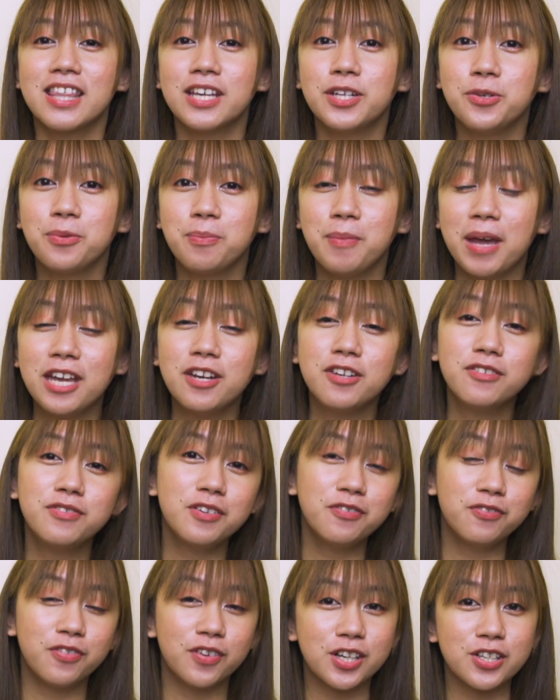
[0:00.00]
The domain of
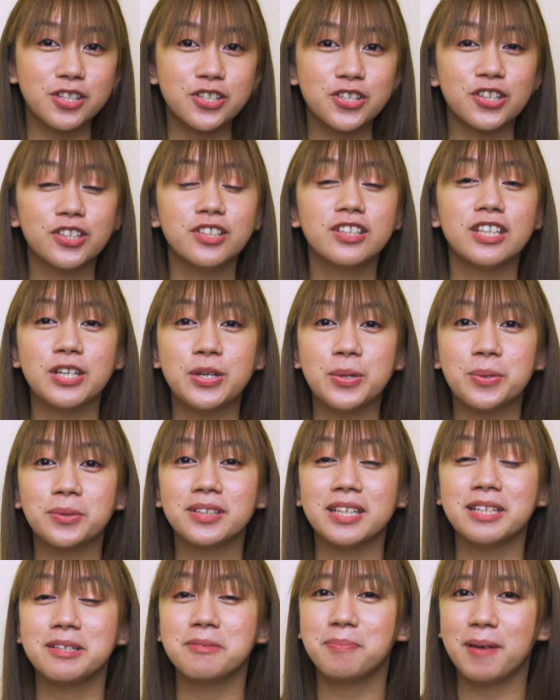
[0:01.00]
a function
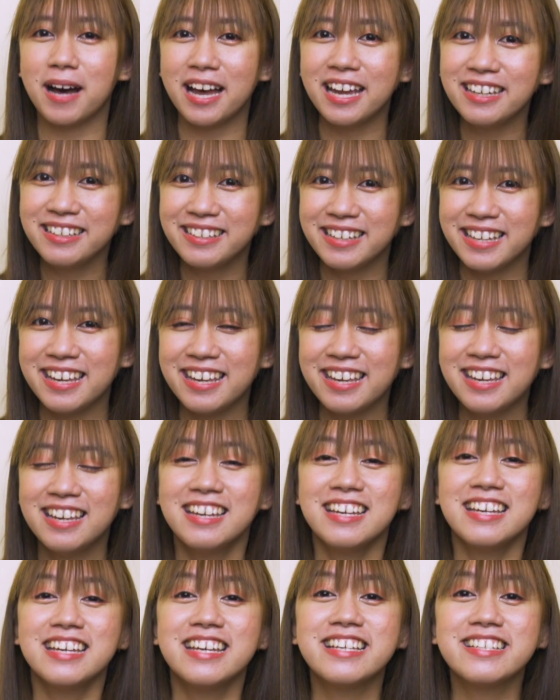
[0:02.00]
denoted by
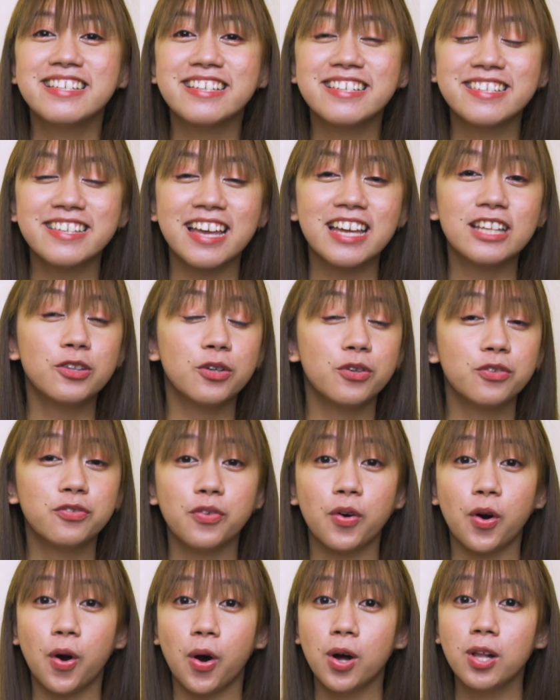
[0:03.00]
d is a set
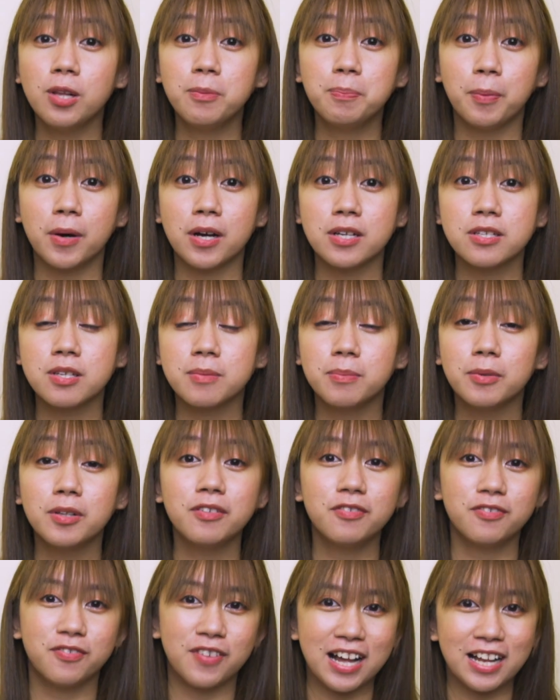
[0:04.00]
of all
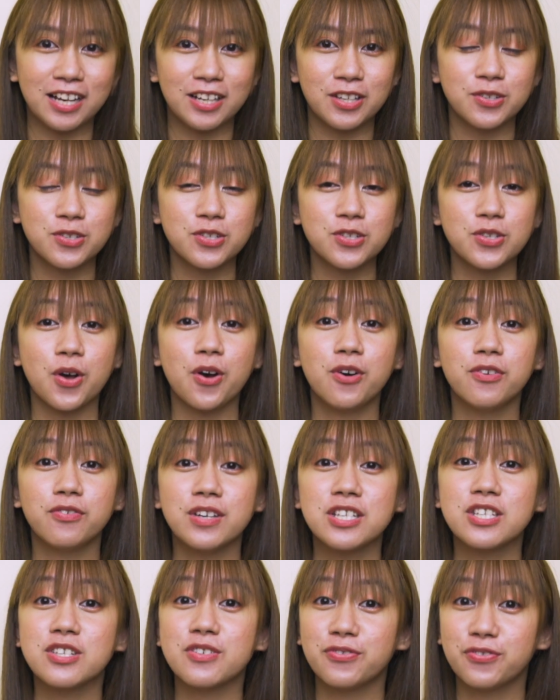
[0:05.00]
possible values of
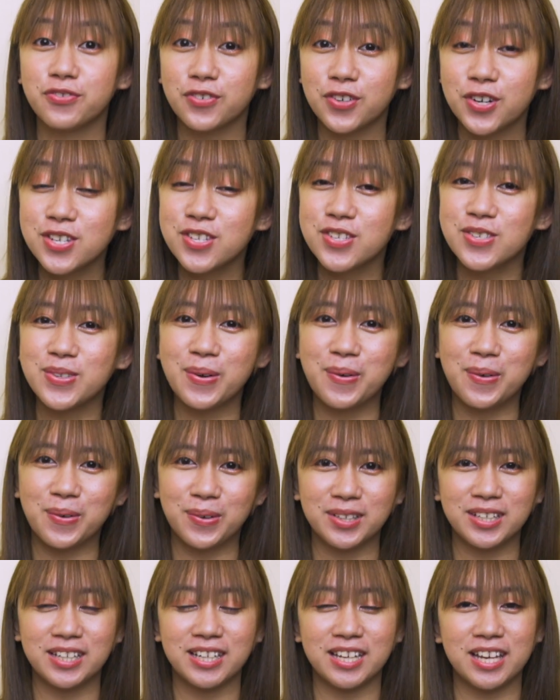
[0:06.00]
its first
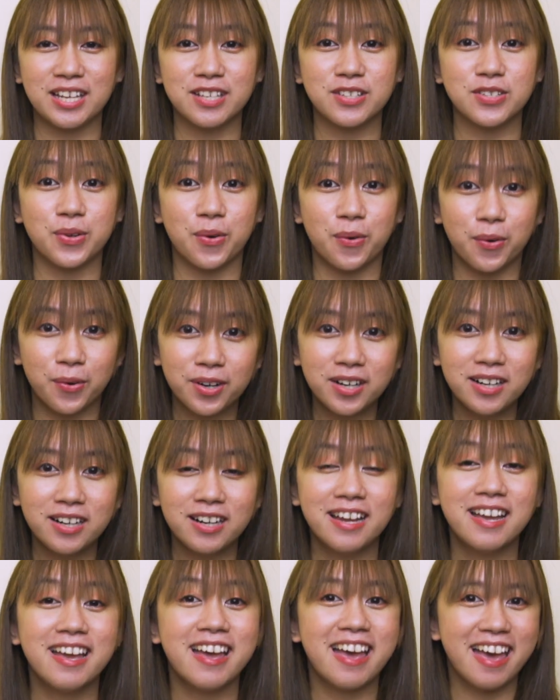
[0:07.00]
coordinates or
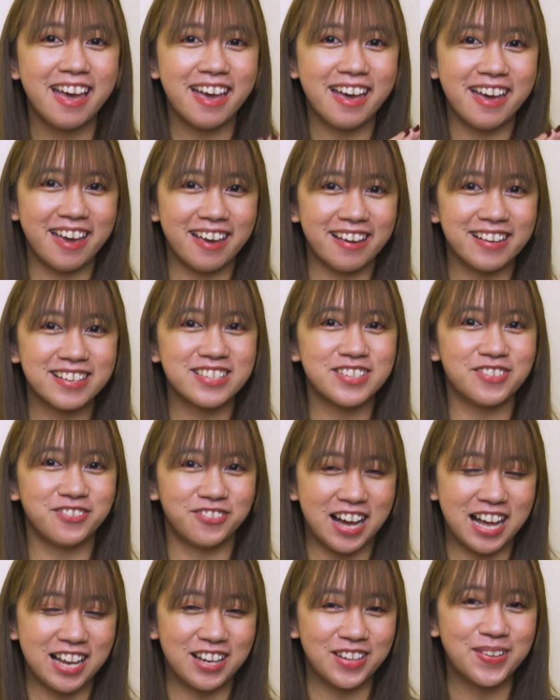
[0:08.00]
x
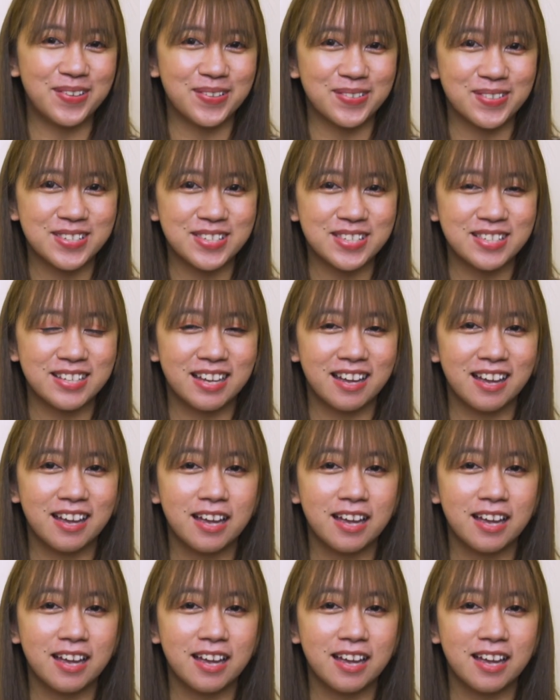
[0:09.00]
values,